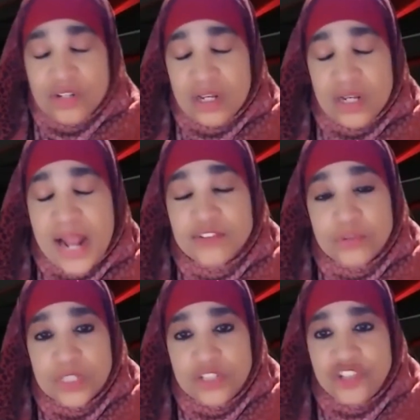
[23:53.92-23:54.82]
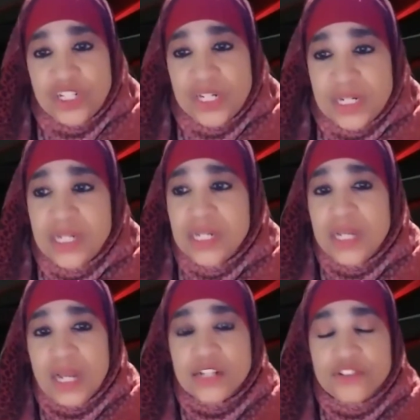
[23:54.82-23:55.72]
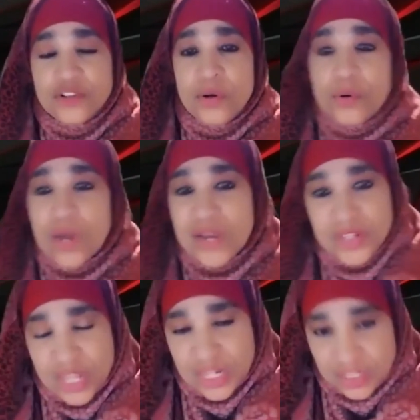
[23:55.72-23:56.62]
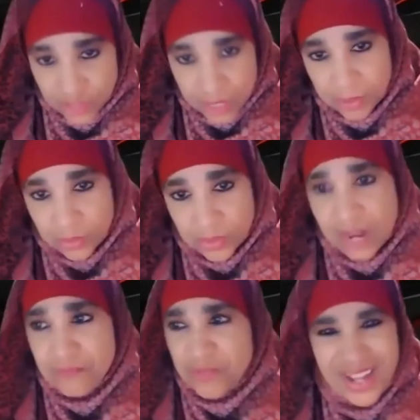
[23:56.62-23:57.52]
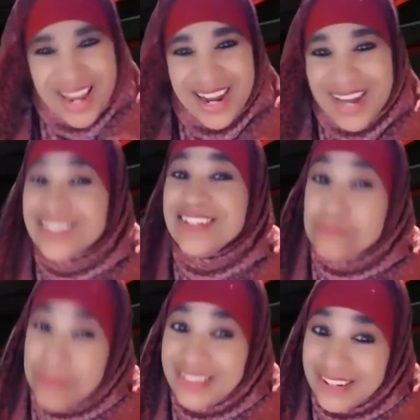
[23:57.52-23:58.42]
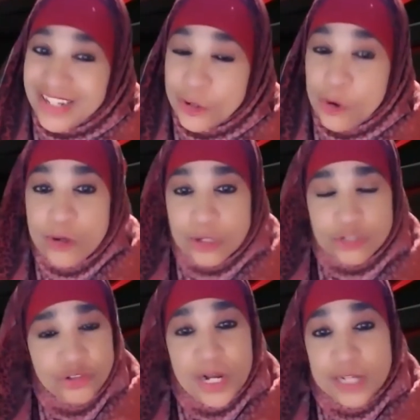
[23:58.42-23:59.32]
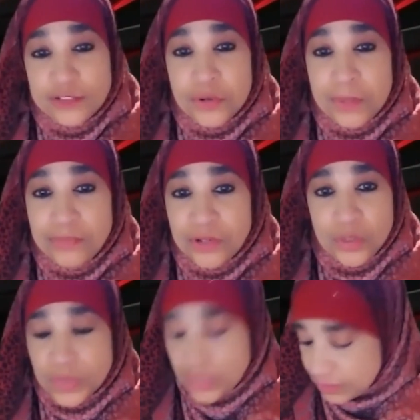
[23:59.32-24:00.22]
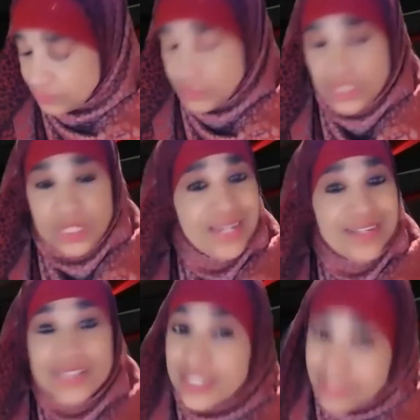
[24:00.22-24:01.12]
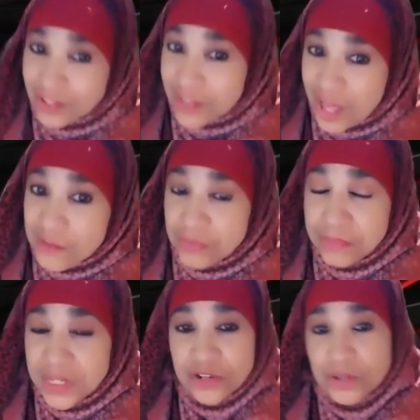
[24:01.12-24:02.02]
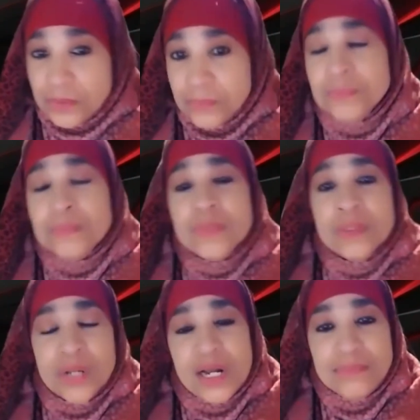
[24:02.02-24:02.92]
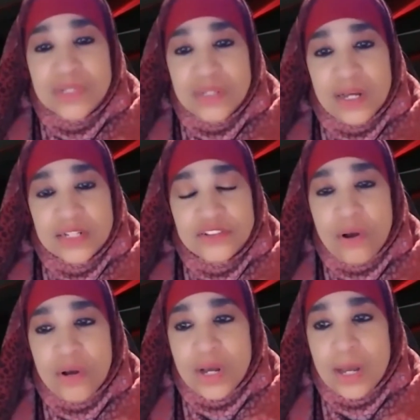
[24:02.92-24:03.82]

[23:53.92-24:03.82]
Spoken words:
class on the gin. So everything is uploaded. I feel like I did a big deal, because you guys know I'm dealing with this knee. That's a lot for me to do, but alhamdulillah, it's all